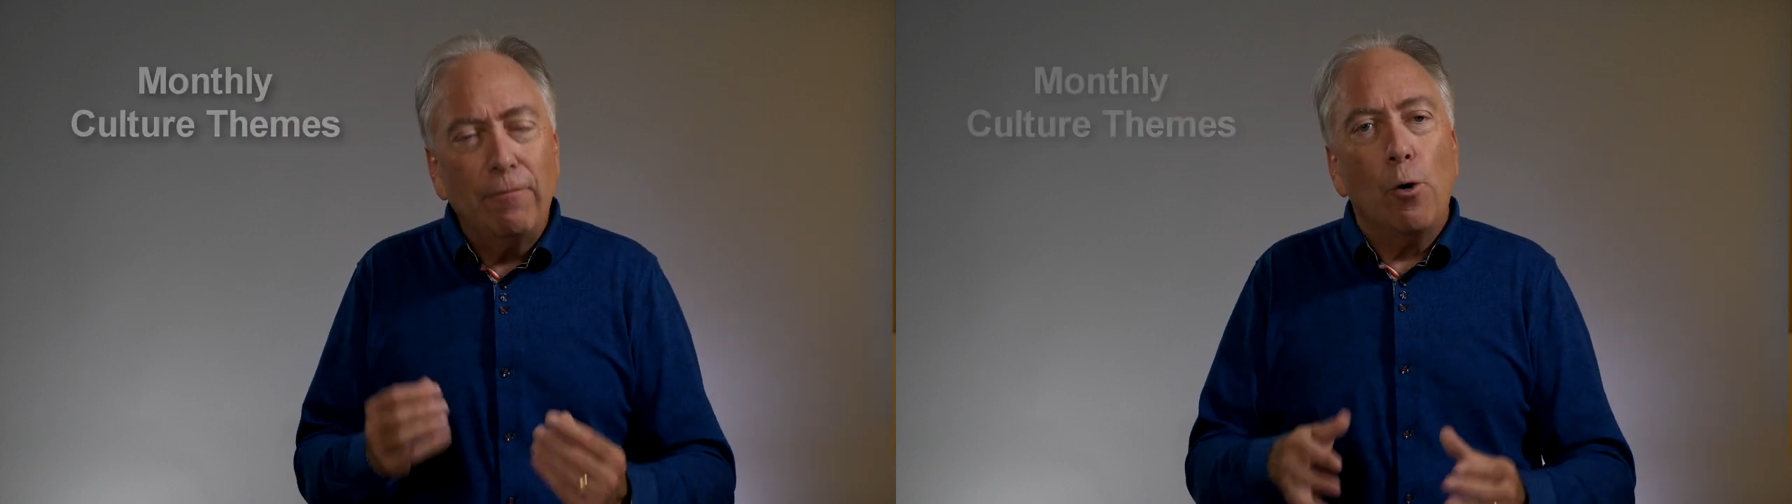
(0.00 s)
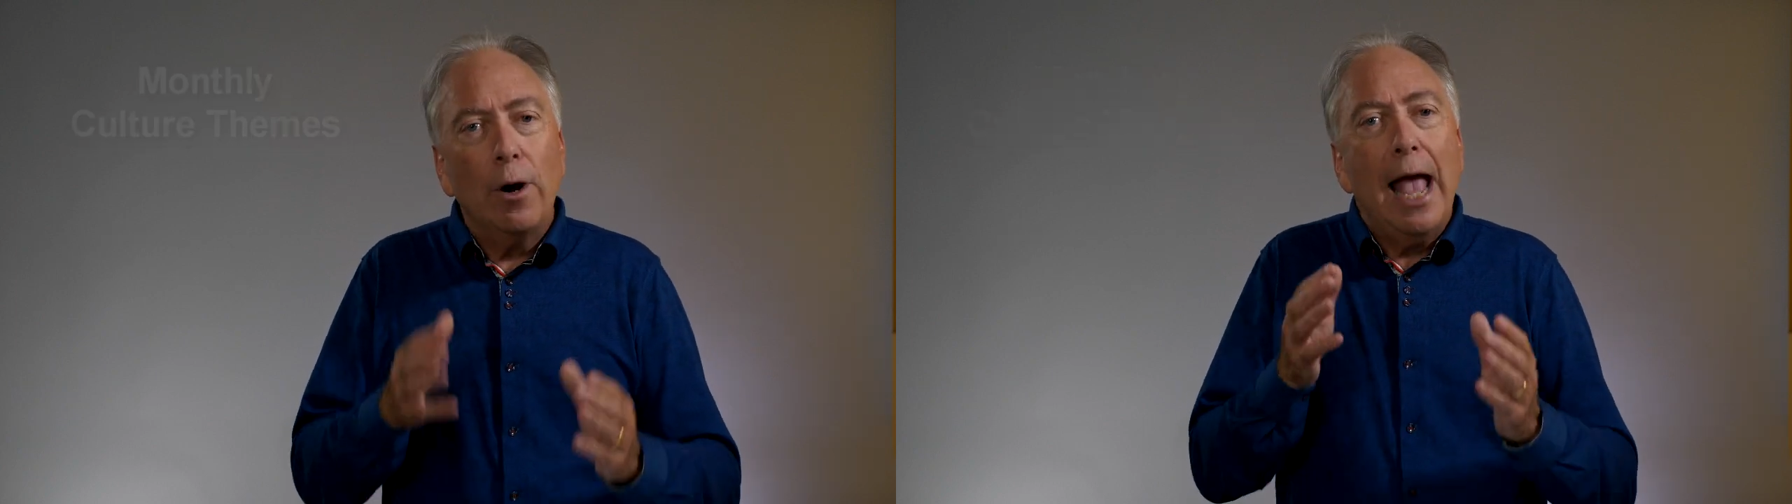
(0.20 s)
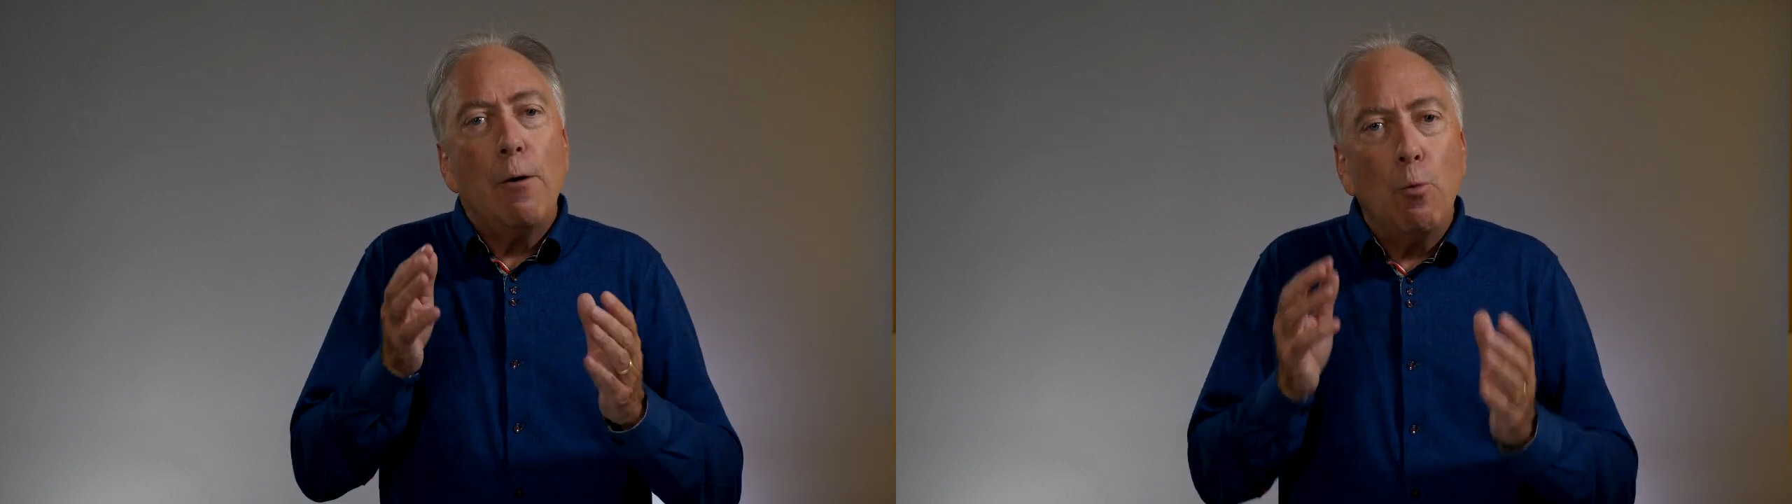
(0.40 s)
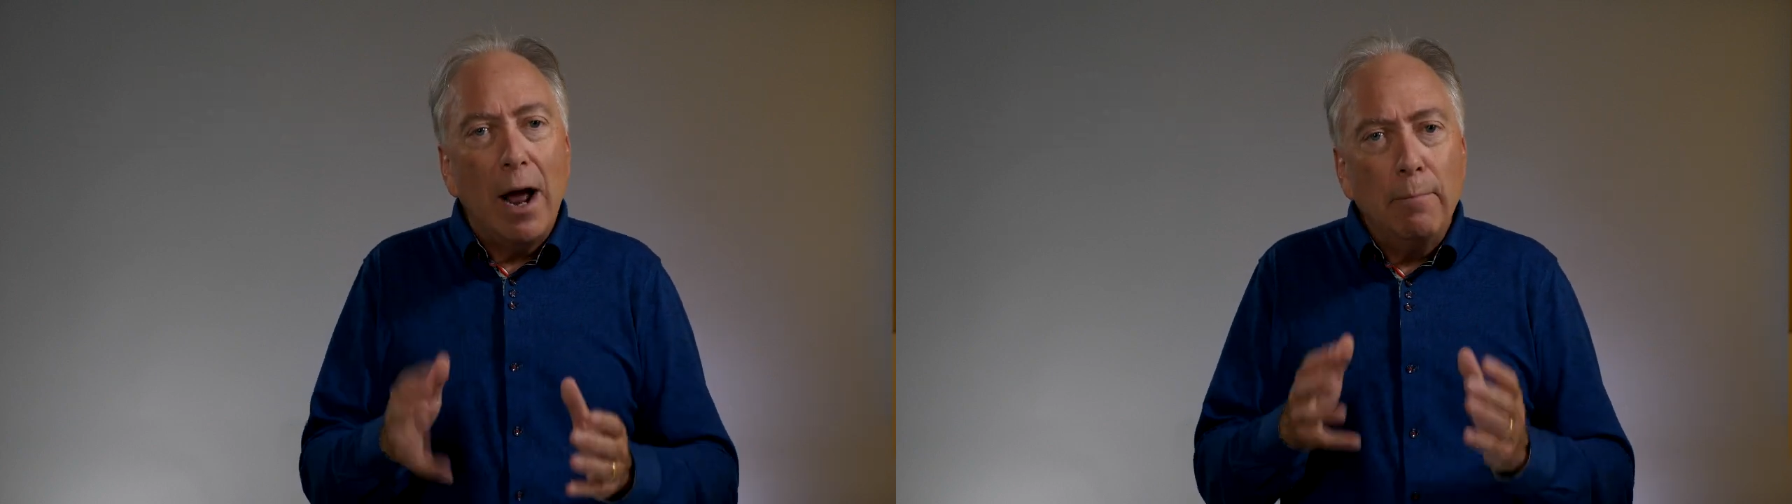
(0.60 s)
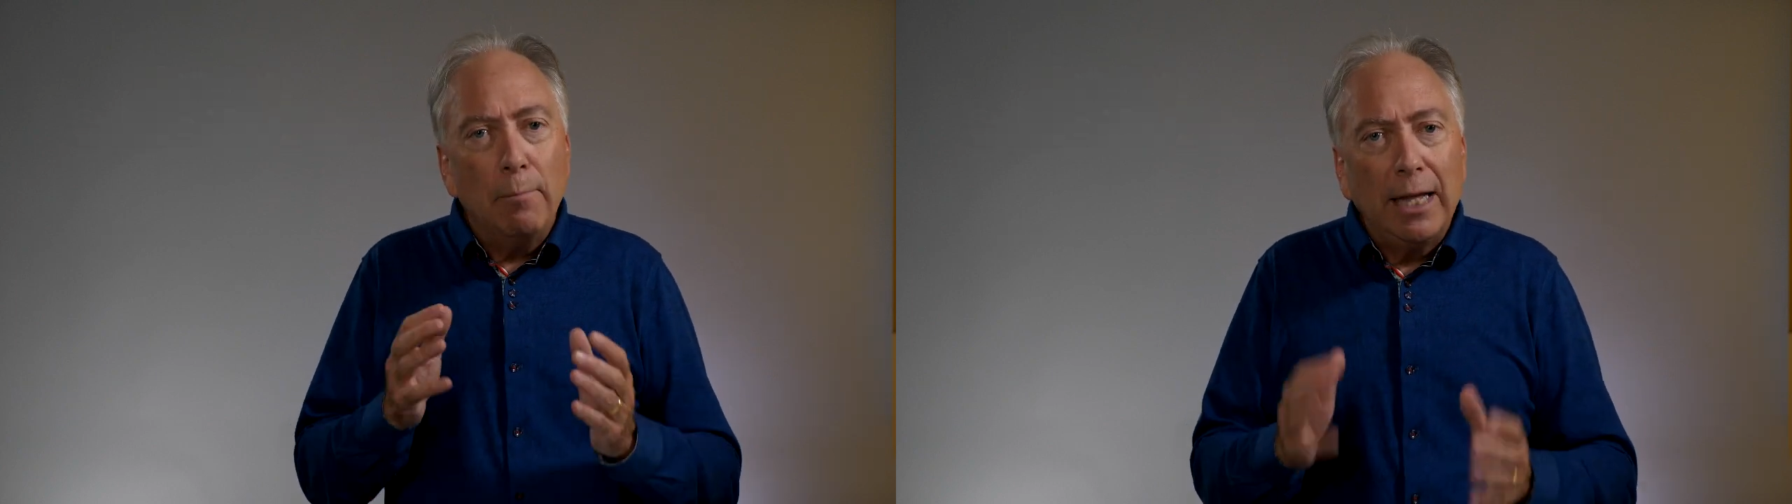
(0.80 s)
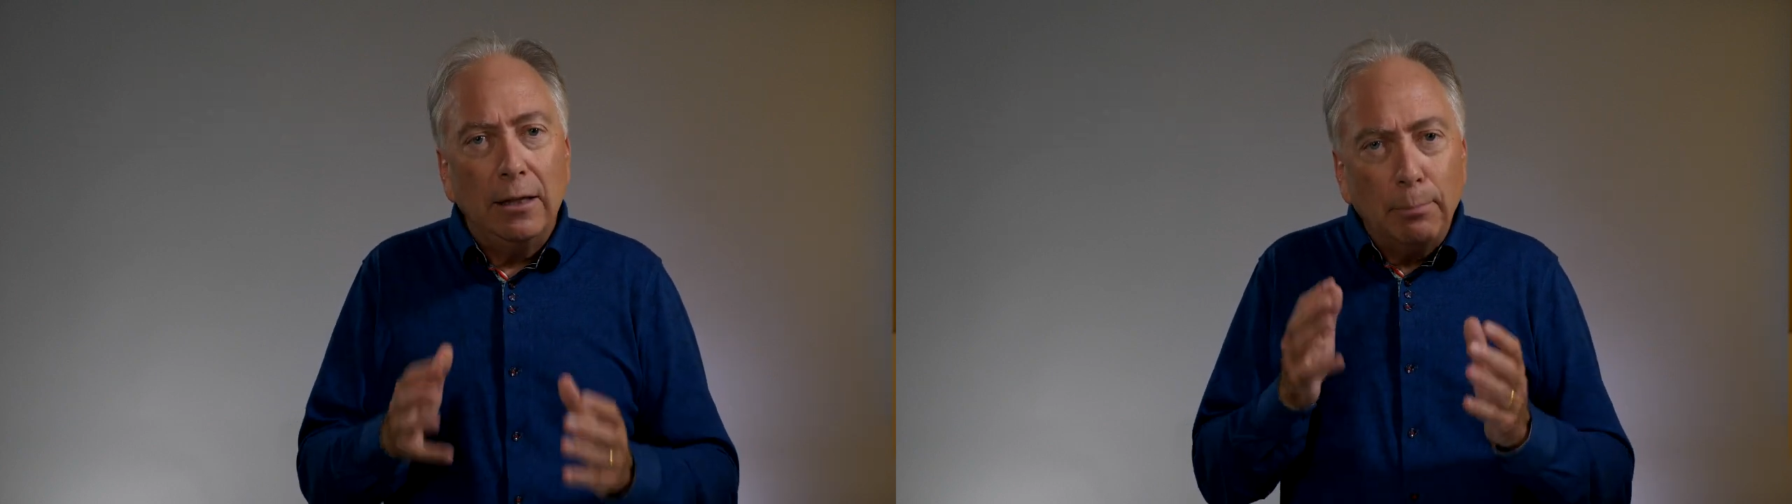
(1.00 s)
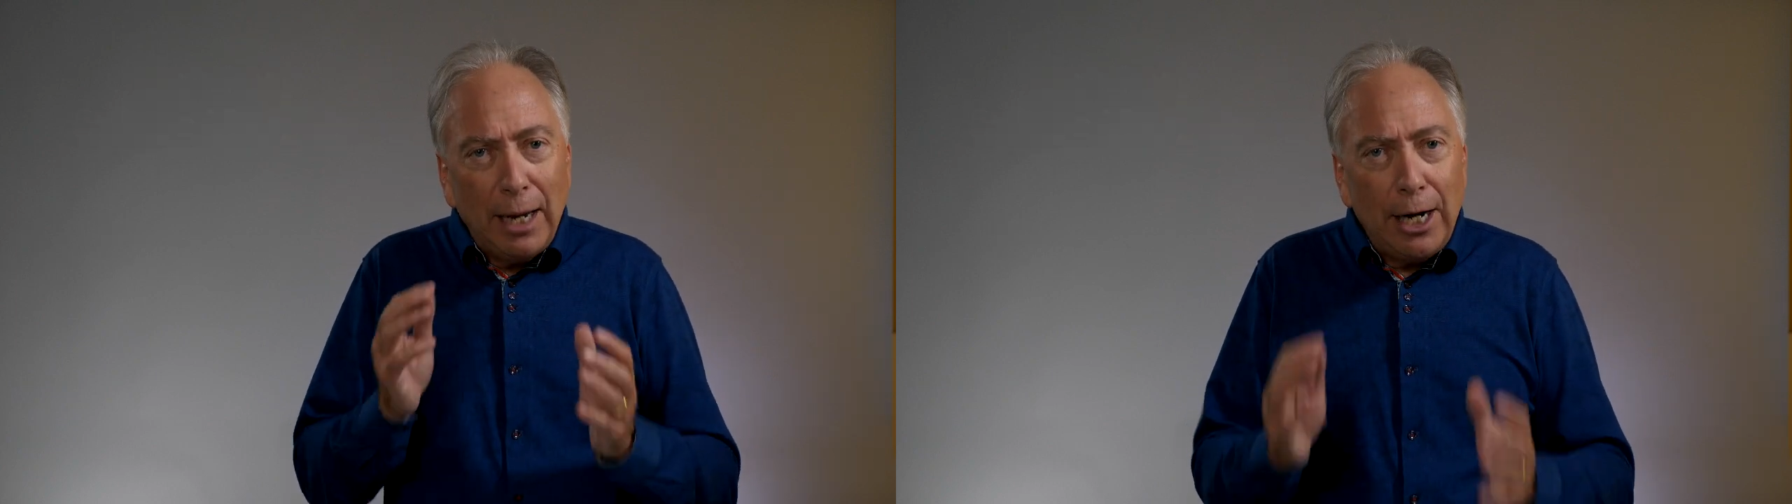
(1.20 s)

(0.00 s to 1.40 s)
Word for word: for a one month